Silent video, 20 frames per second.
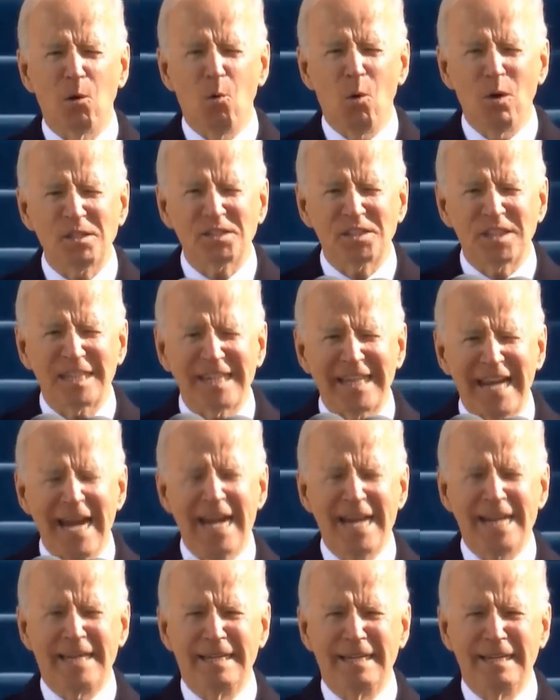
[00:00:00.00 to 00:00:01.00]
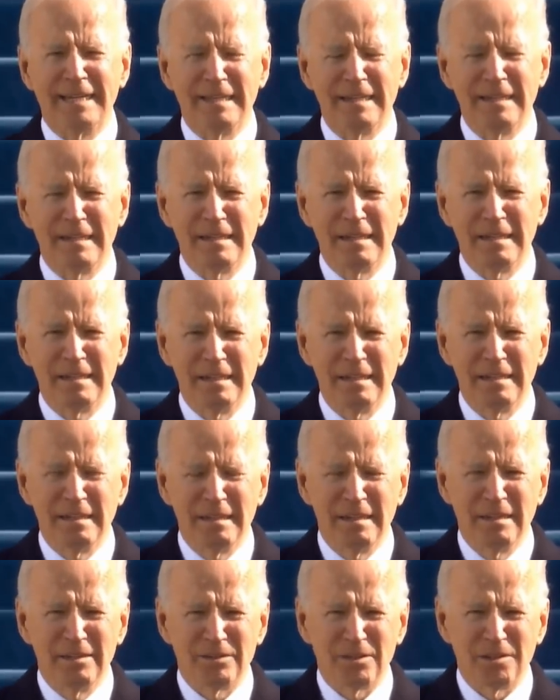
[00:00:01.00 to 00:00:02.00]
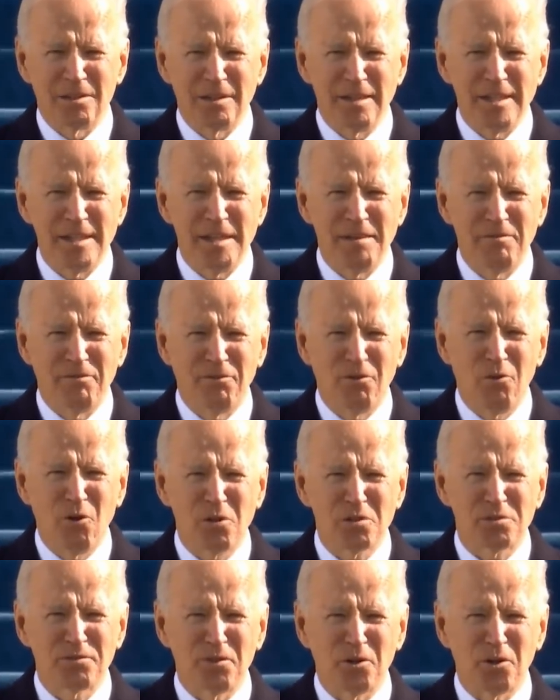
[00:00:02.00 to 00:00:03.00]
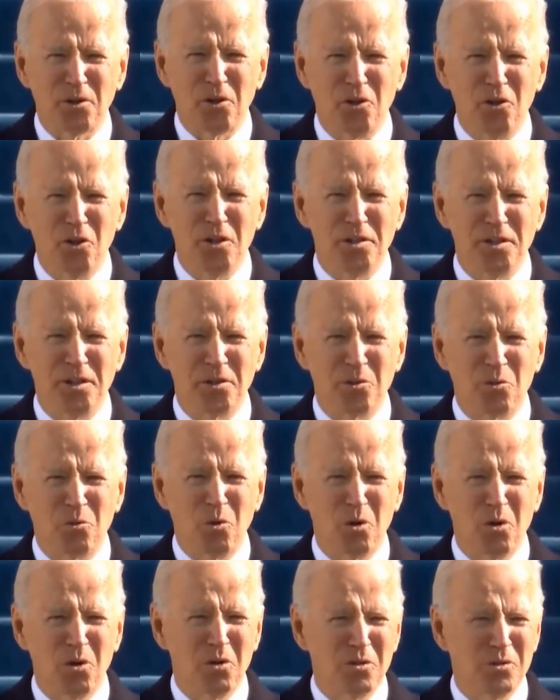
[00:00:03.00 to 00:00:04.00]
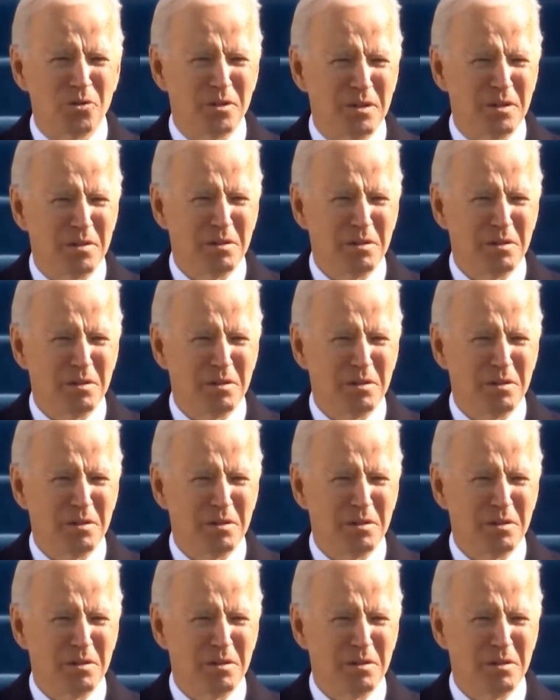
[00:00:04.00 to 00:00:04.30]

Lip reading: once again the leading force for good in the world.